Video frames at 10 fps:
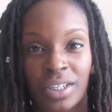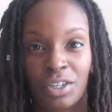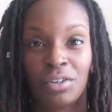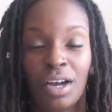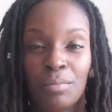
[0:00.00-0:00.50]
then
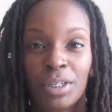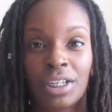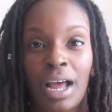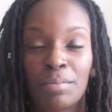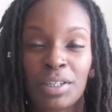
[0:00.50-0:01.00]
you know how
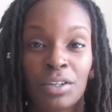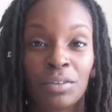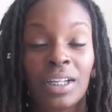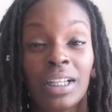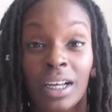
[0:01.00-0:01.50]
much I
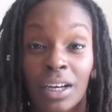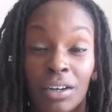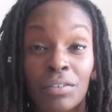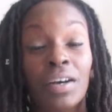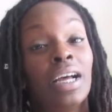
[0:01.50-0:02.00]
absolutely
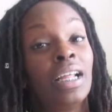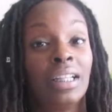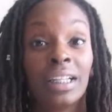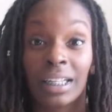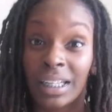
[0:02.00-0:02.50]
love
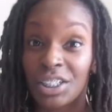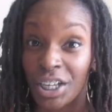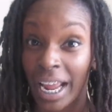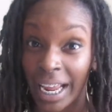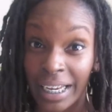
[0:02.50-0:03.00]
Lily
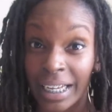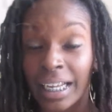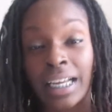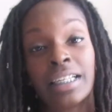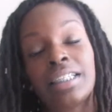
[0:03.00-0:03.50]
Jade.